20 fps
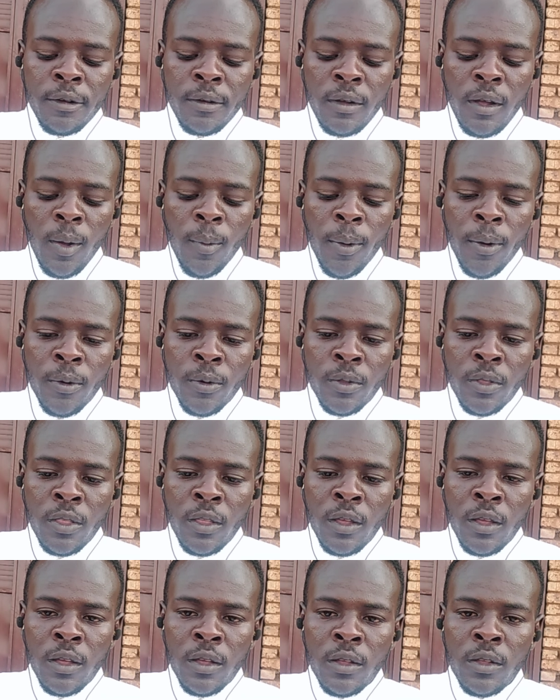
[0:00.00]

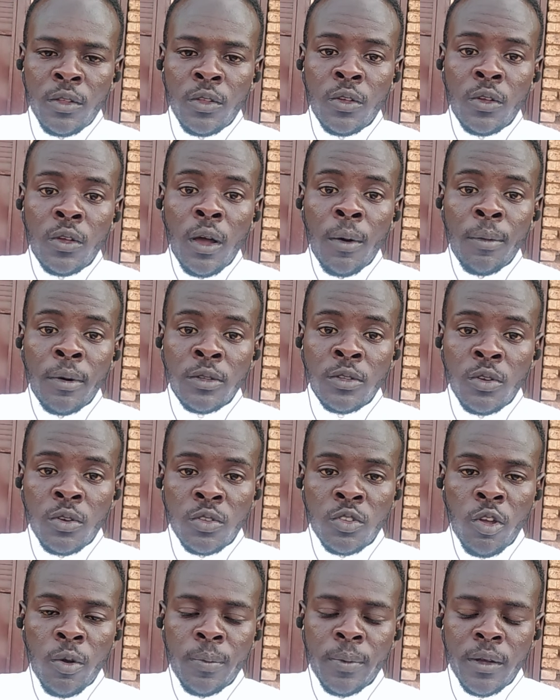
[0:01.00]
about your
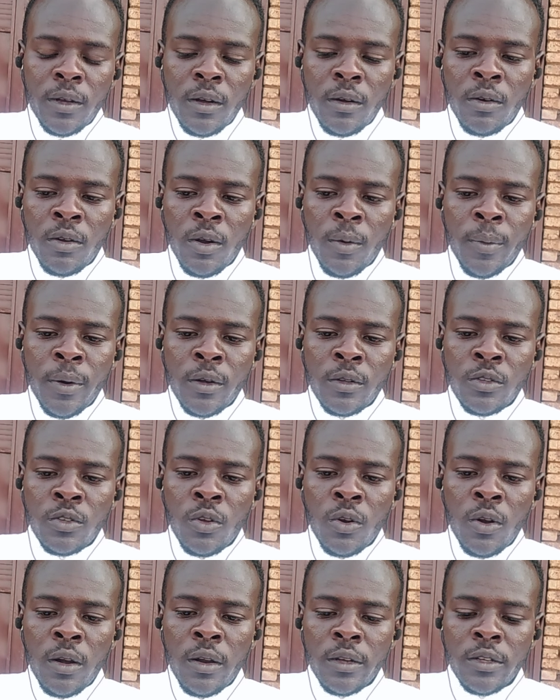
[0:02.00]
topic or about
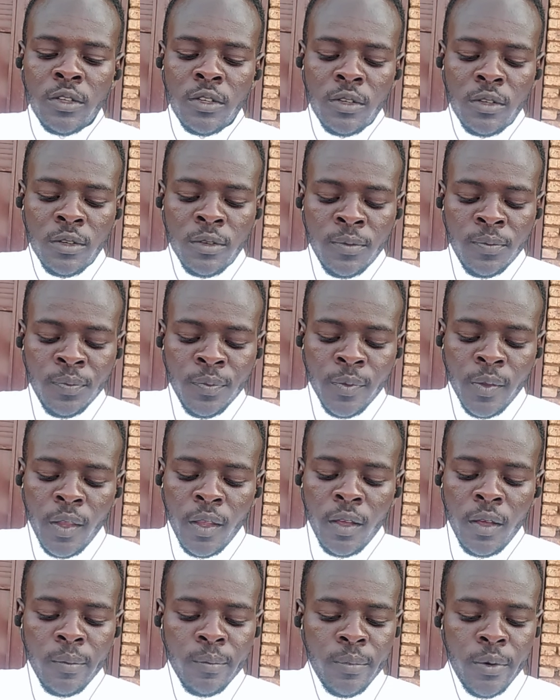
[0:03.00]
your lecture.
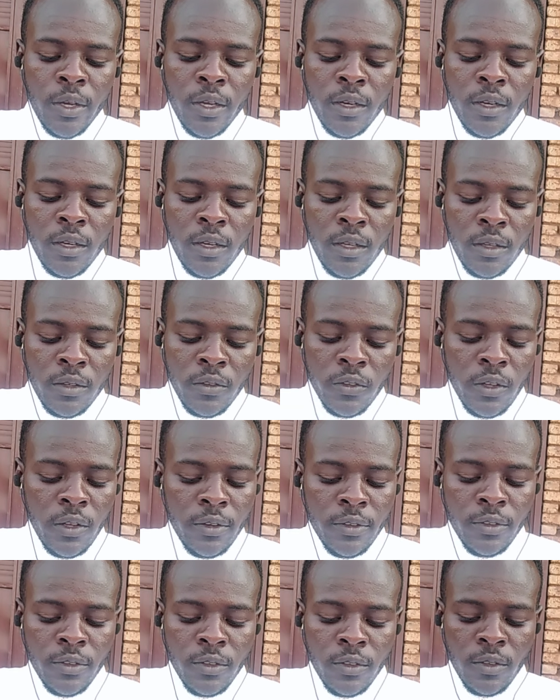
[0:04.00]
Pre-reading
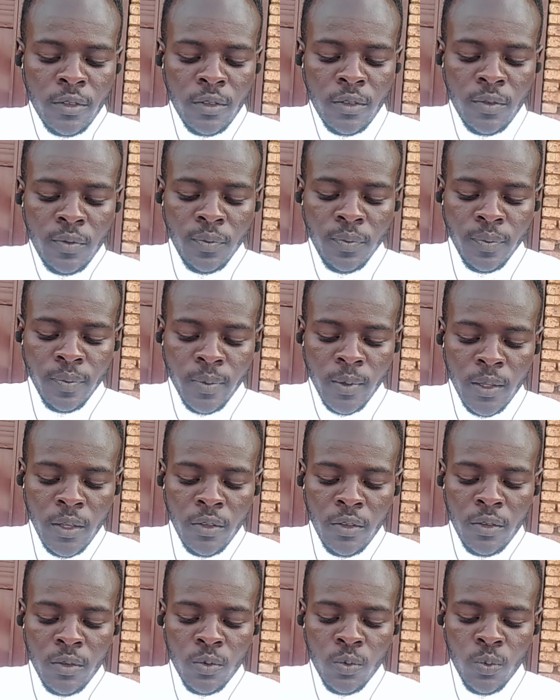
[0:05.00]
skills,
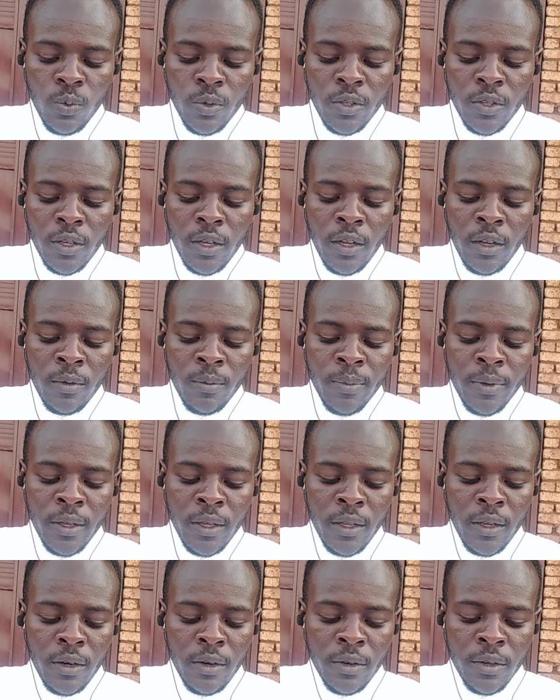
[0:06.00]
lessons which you will
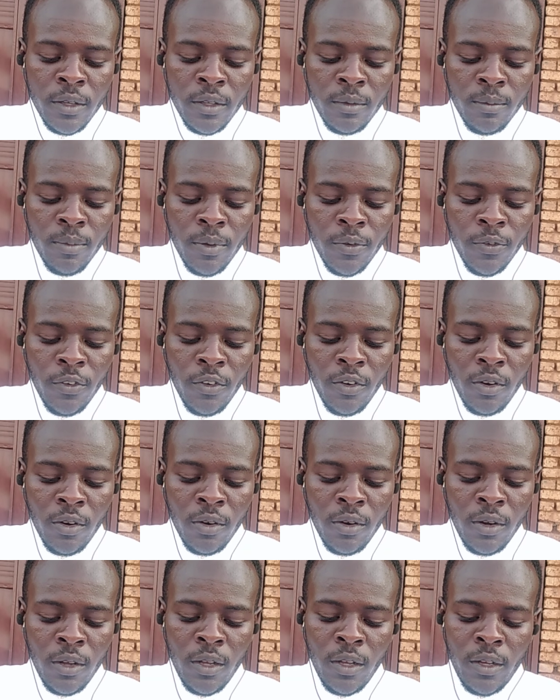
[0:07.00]
be read before
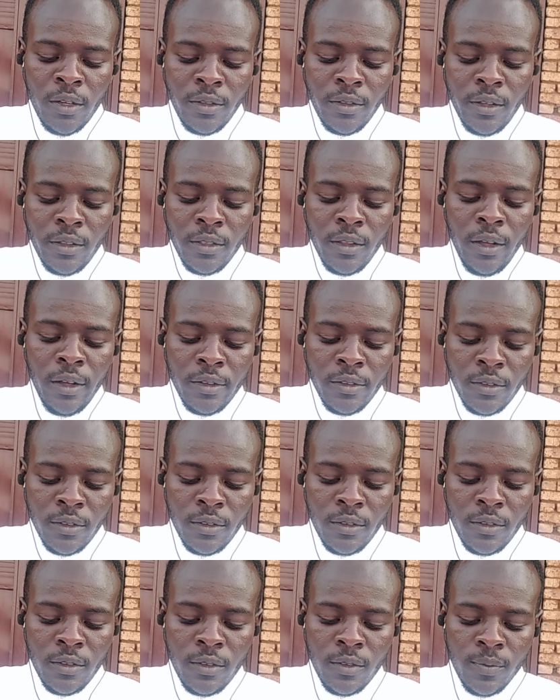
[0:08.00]
the
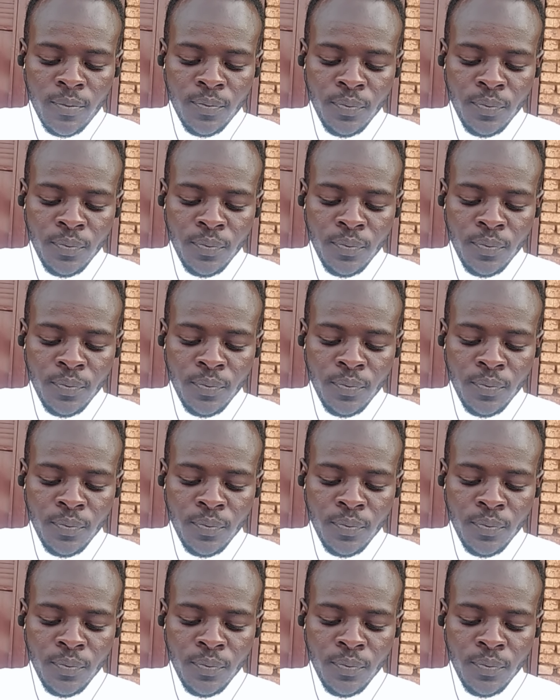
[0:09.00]
tasks.